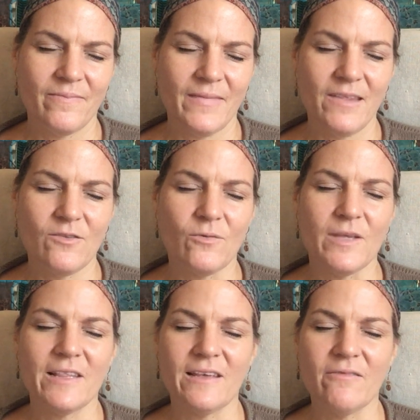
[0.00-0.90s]
and to
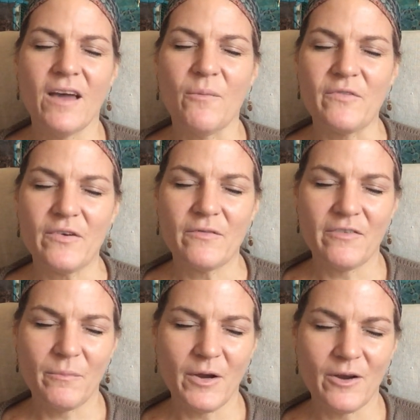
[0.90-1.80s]
receive comfort
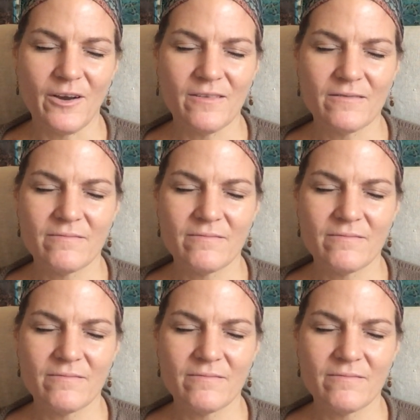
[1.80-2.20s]
from her.